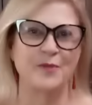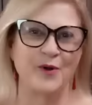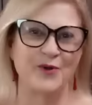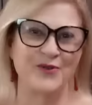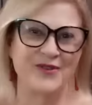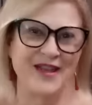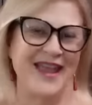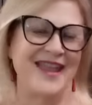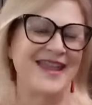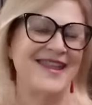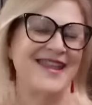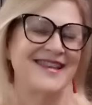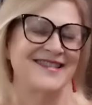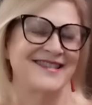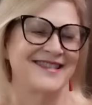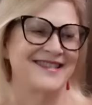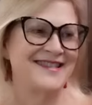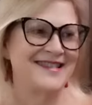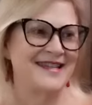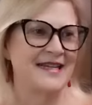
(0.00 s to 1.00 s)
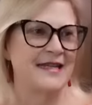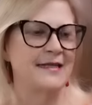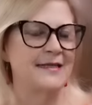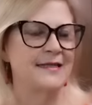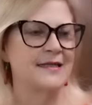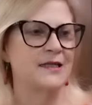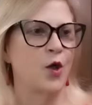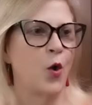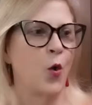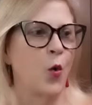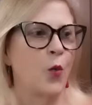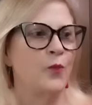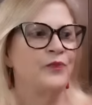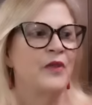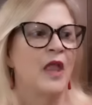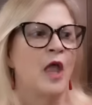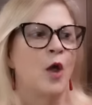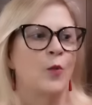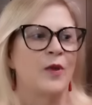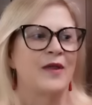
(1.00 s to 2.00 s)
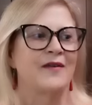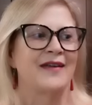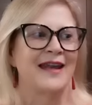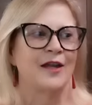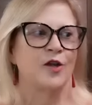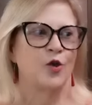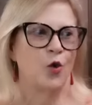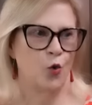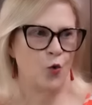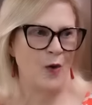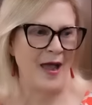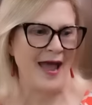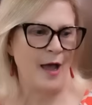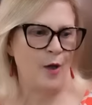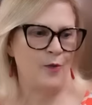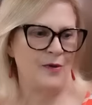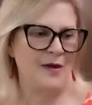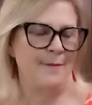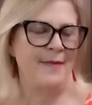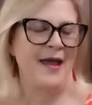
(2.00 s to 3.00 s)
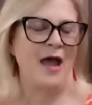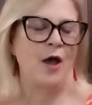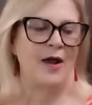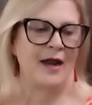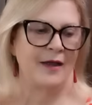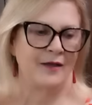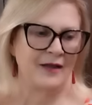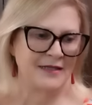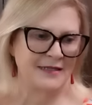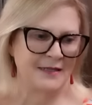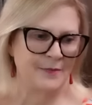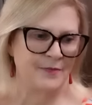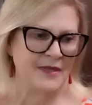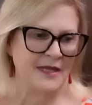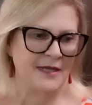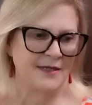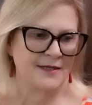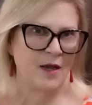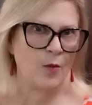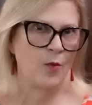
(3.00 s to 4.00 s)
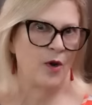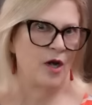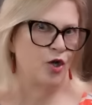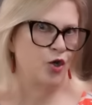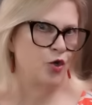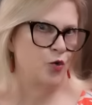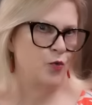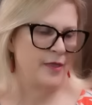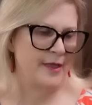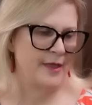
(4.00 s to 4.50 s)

birthday, yes indeed. So we gotta go out and about. I got some things I wanna do